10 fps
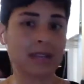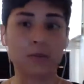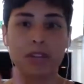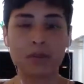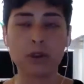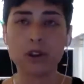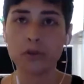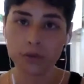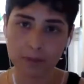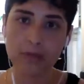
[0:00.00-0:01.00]
and people
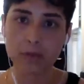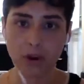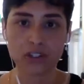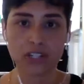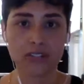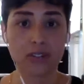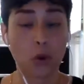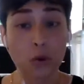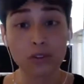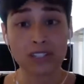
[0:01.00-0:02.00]
from the margins
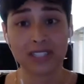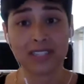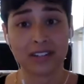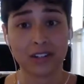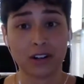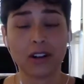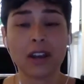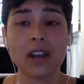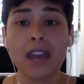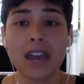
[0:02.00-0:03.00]
over to the center
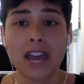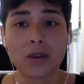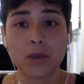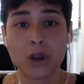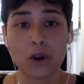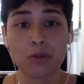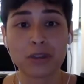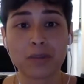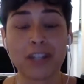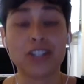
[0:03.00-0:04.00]
And we hope
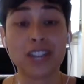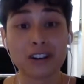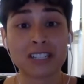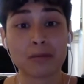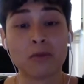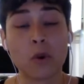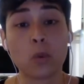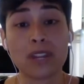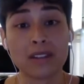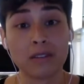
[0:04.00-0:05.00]
that by sharing some of what
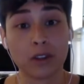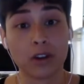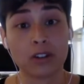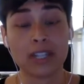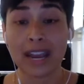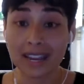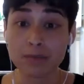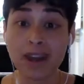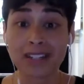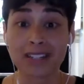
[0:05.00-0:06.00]
we've learned and
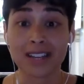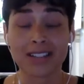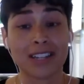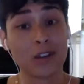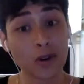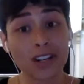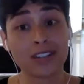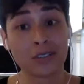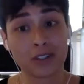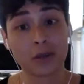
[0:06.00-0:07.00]
by discussing your
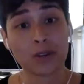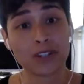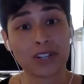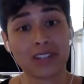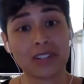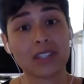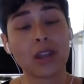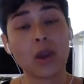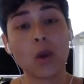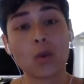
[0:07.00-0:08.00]
concerns and questions,
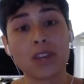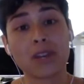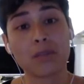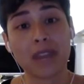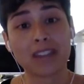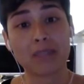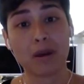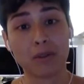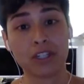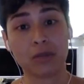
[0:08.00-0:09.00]
we can make the
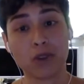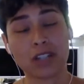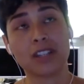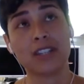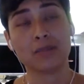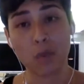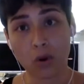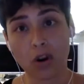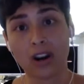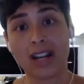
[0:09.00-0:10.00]
publishing process
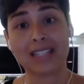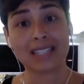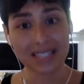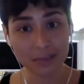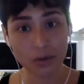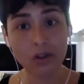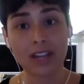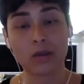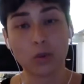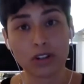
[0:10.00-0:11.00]
more accessible
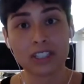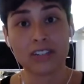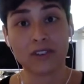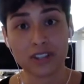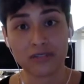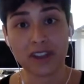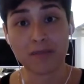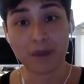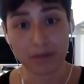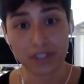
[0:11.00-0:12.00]
and work to diversify
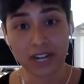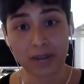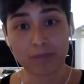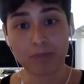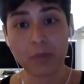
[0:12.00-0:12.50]
publishing.